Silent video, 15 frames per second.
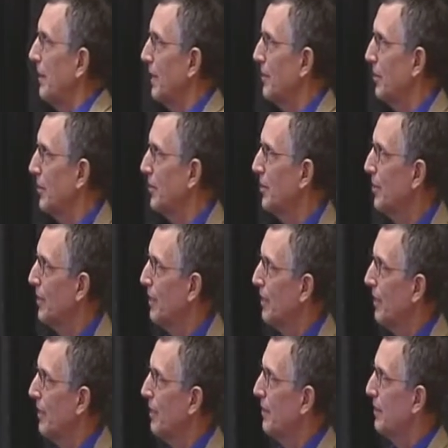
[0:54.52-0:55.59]
as you can see,
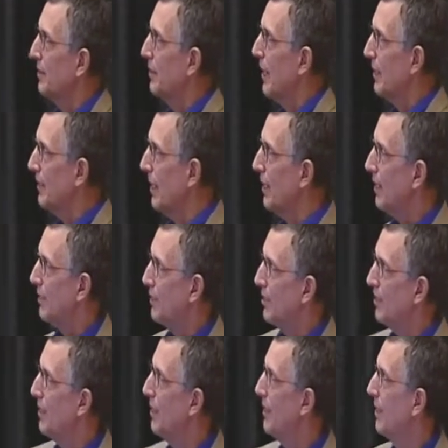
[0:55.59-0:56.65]
the
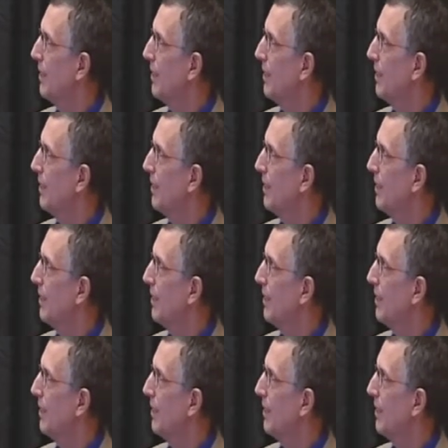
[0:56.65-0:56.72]
technology,